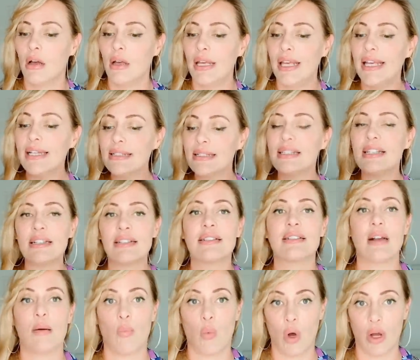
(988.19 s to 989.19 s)
is this
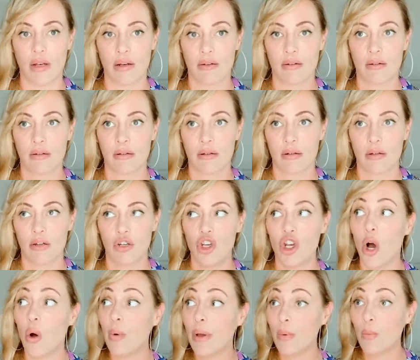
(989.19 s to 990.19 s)
someone,
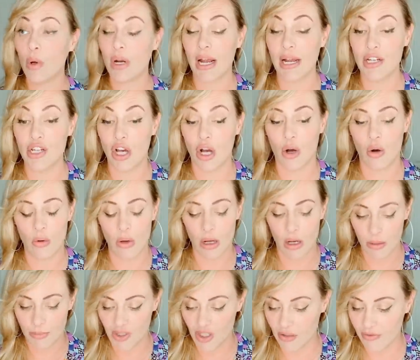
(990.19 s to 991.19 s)
knowing what I know,
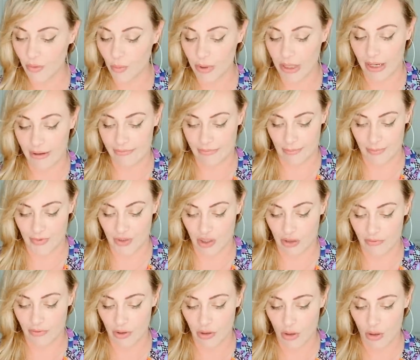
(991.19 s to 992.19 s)
observing what I've
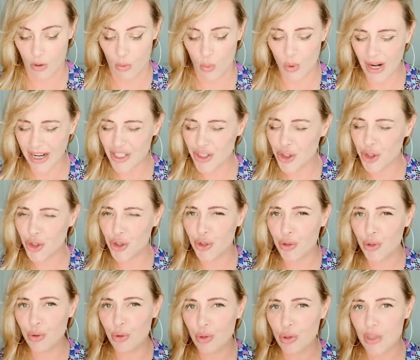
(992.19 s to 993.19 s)
observed, would I
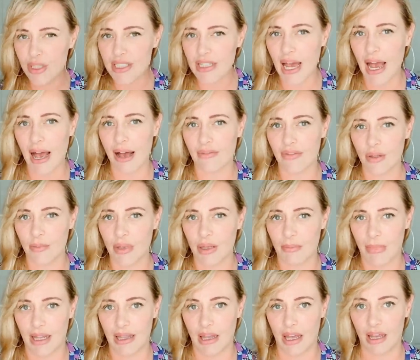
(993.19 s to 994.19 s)
choose to have them in
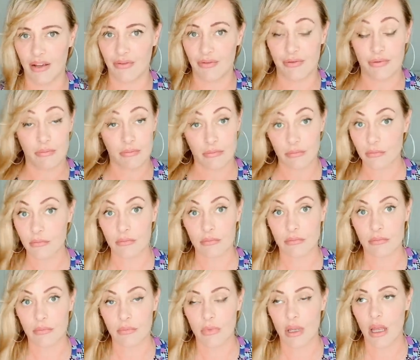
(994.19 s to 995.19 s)
my life?
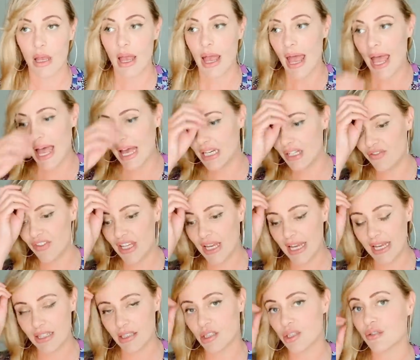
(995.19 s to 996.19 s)
And if the
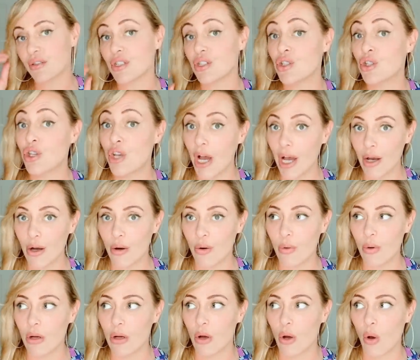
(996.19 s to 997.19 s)
answer is no,